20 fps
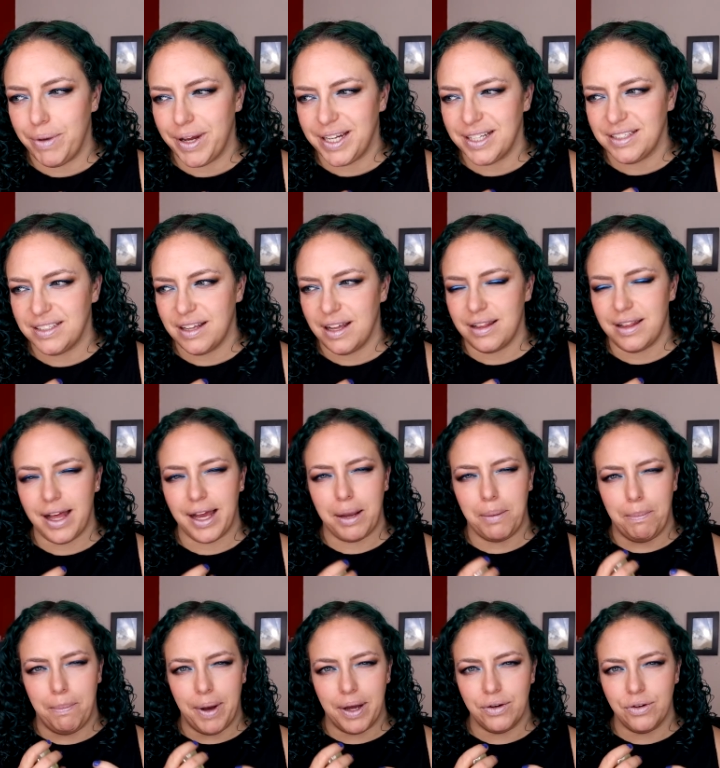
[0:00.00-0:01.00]
but it's not
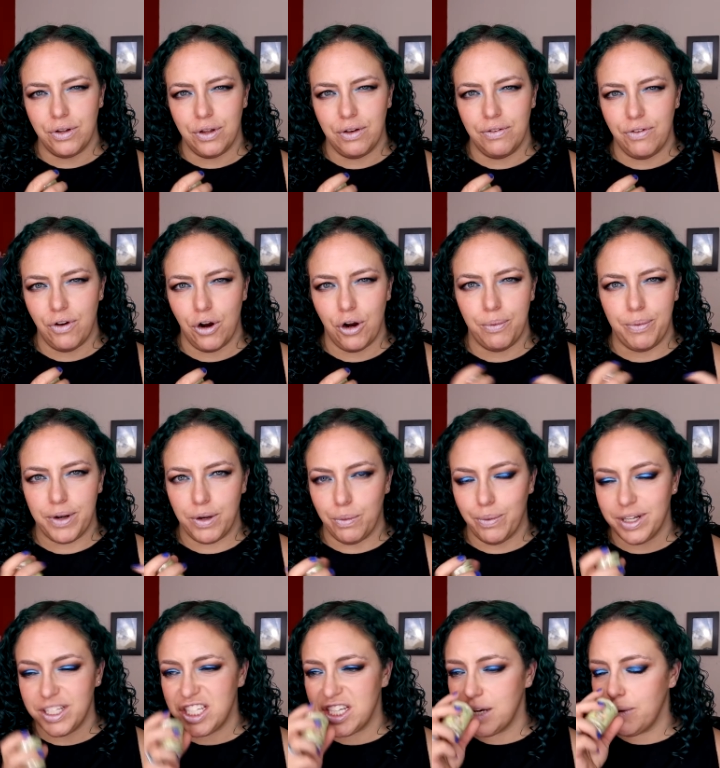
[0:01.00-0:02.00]
like bundle of herb in a
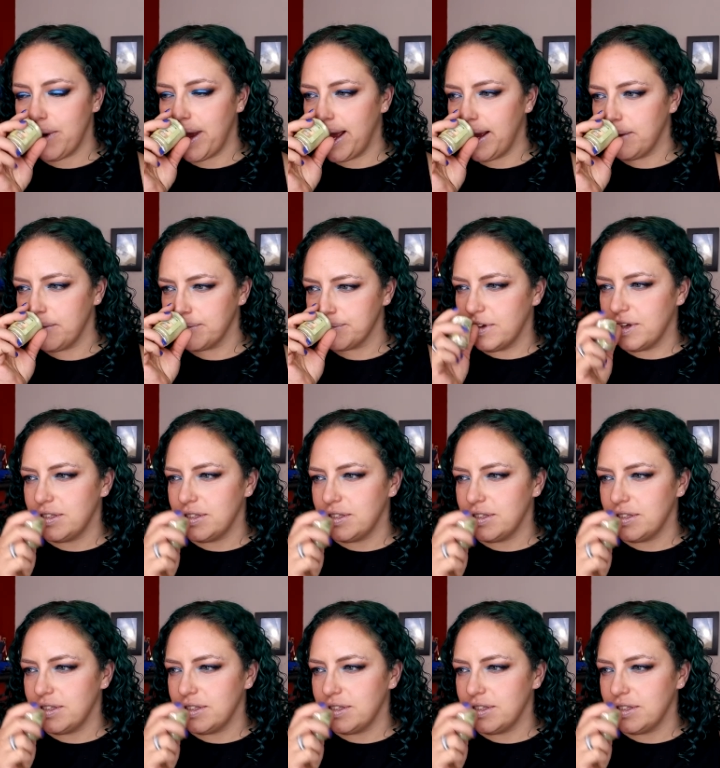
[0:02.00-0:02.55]
witchy way.